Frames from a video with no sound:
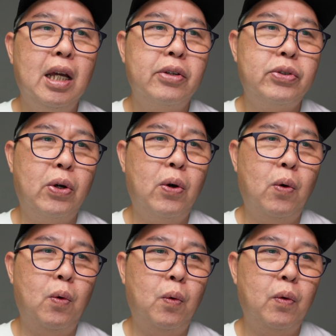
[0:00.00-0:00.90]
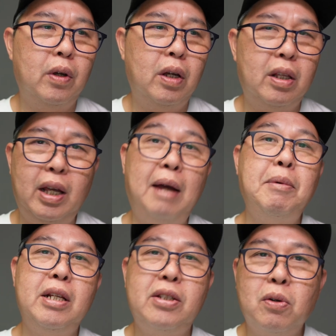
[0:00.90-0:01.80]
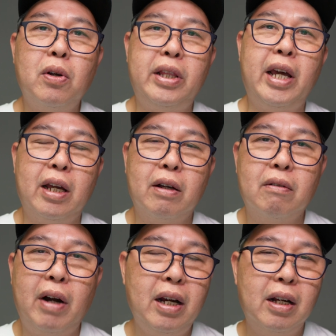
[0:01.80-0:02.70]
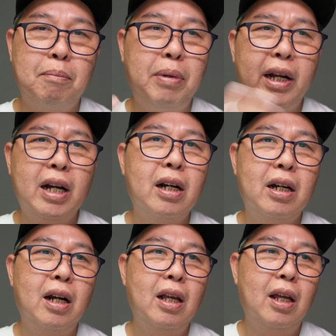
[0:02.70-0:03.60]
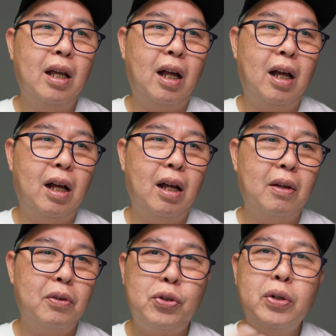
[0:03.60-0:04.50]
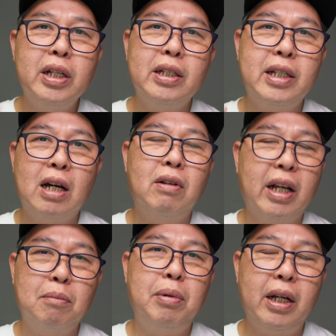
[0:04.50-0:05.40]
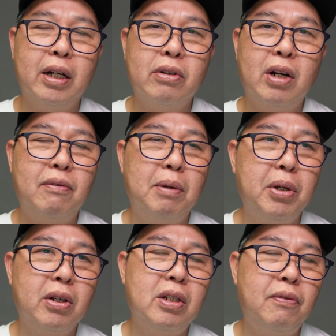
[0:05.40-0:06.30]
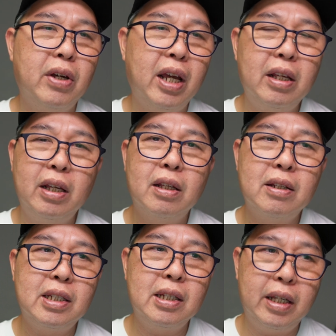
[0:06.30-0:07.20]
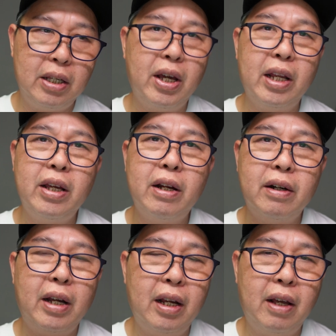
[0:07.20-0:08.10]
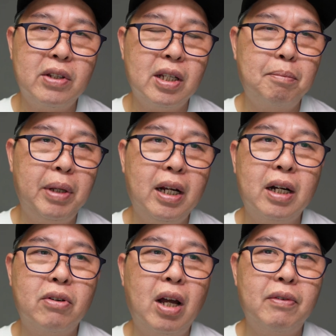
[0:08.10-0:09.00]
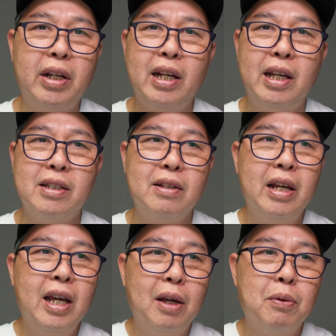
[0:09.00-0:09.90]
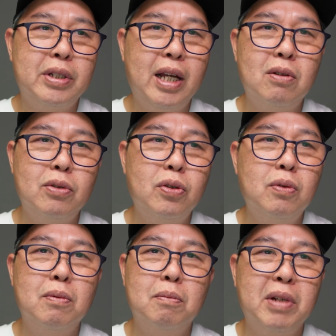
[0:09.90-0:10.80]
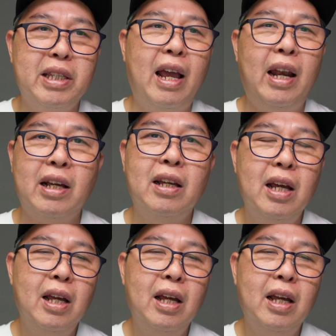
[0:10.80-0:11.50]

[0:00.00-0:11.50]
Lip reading: So I mean, it's a good thing, right? A planar shouldn't sound like a planar driver, because if you can hear that it's a planar driver, then it will sound too metallic